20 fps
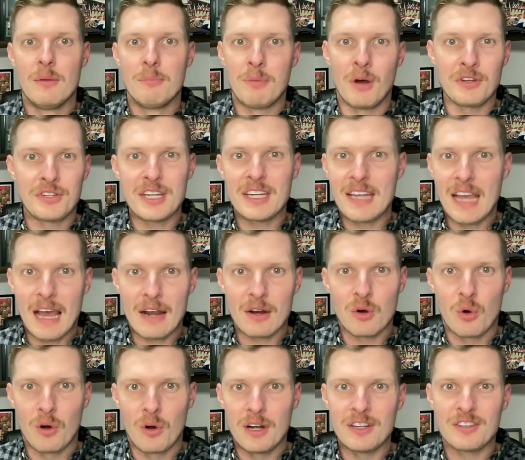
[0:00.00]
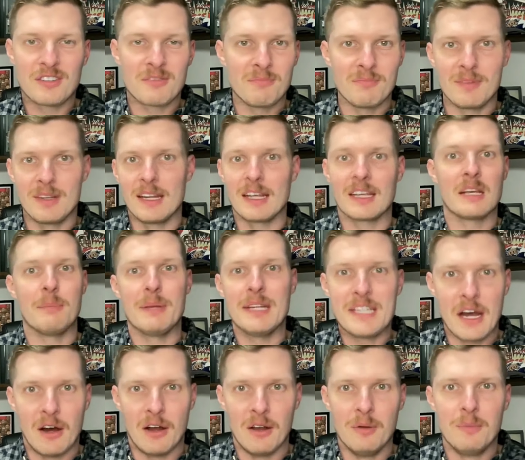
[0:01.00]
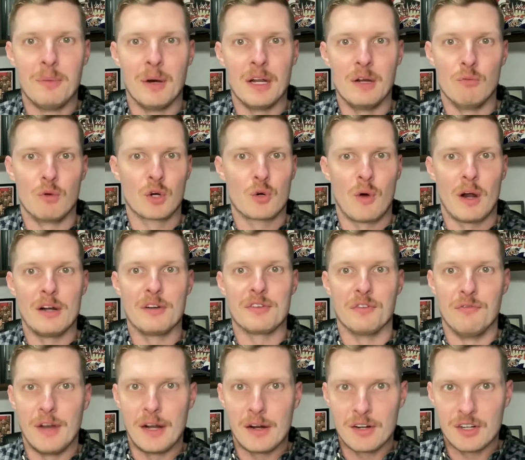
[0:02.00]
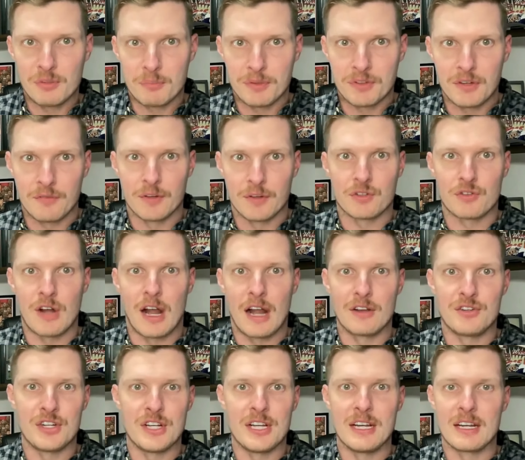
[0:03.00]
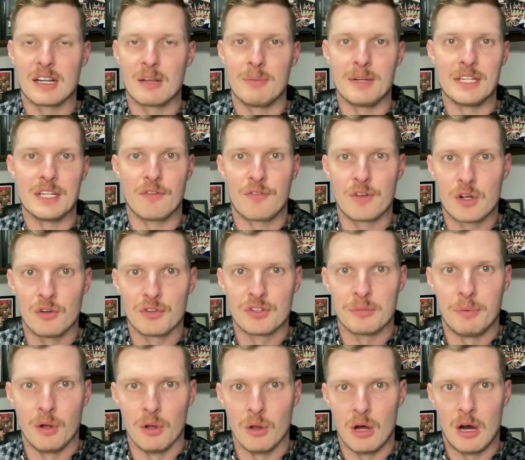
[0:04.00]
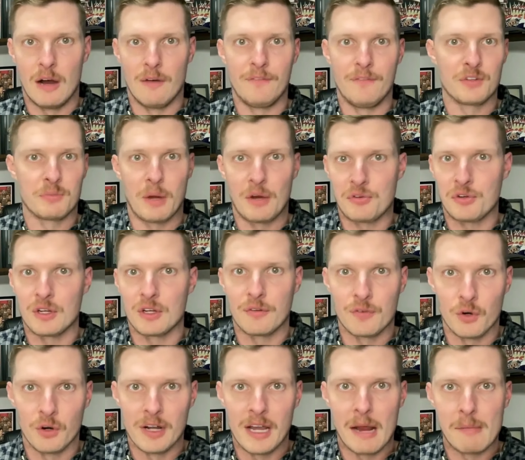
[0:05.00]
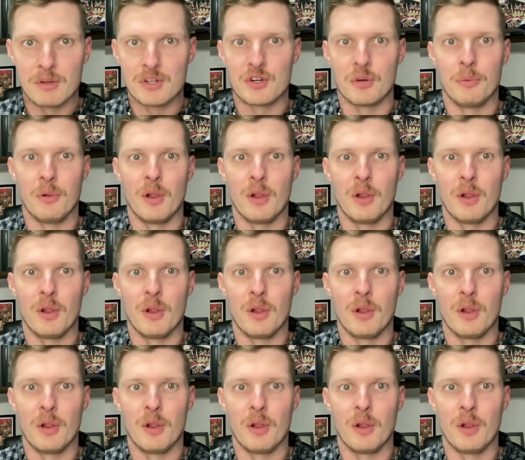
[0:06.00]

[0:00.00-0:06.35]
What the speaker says: Punting categories, it could be done, but requires a very specific strategy and can be difficult to pull off, especially if you're an amateur